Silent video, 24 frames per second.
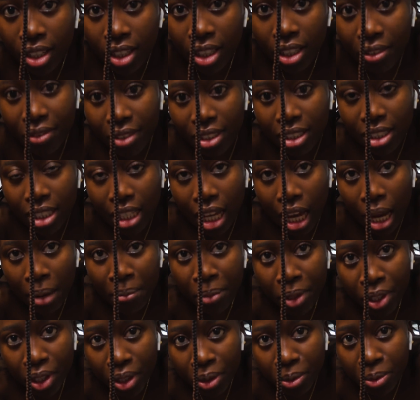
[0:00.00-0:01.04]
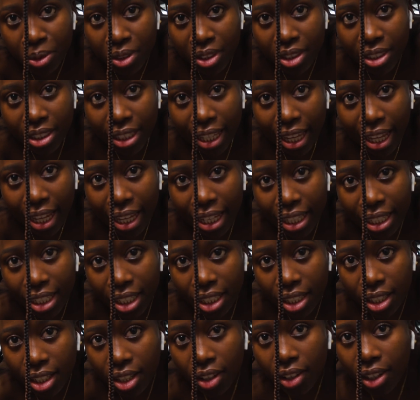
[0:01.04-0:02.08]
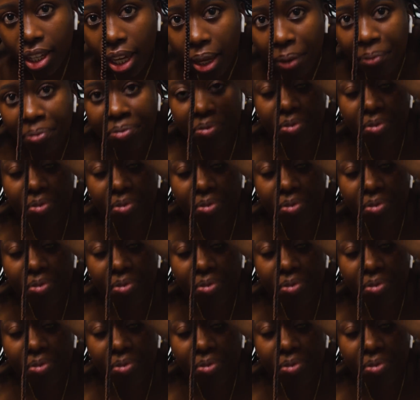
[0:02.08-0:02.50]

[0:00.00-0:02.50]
if this camera would stand, okay,